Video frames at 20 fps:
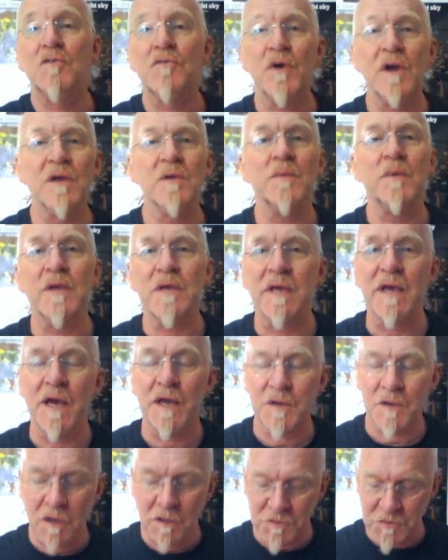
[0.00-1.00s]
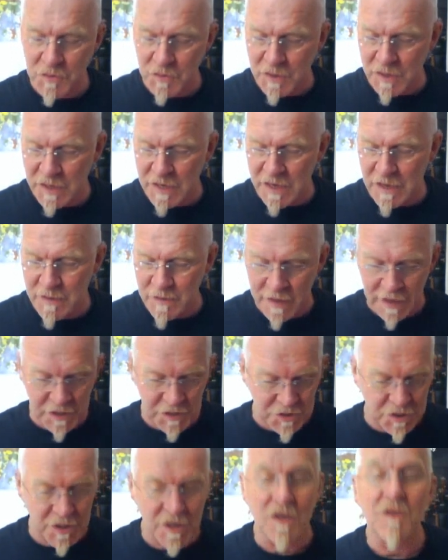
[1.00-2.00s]
Great weekend, I'll do it again
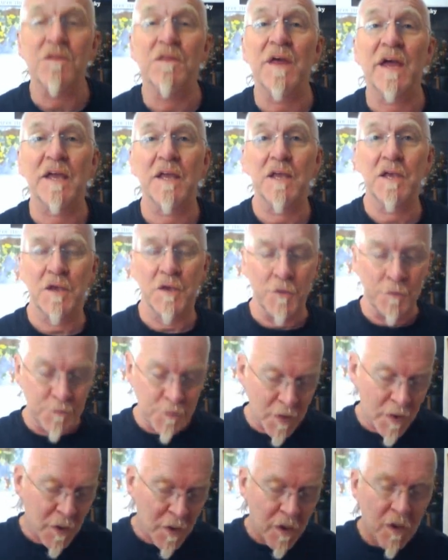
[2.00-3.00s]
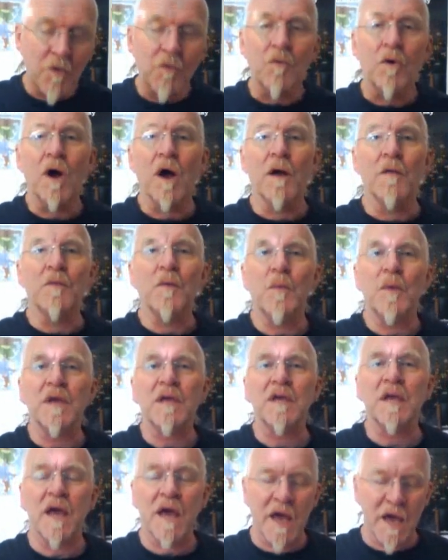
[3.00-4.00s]
next year, thank you. Right, the
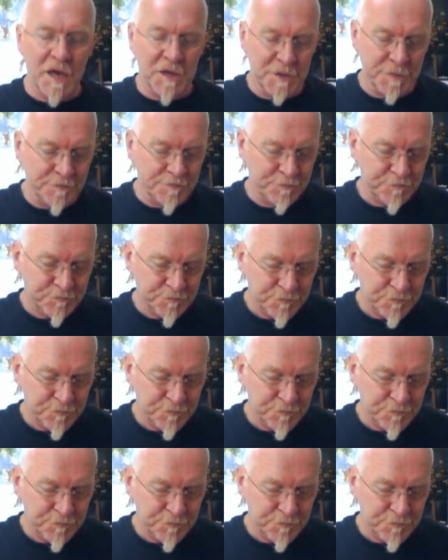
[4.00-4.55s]
week ahead.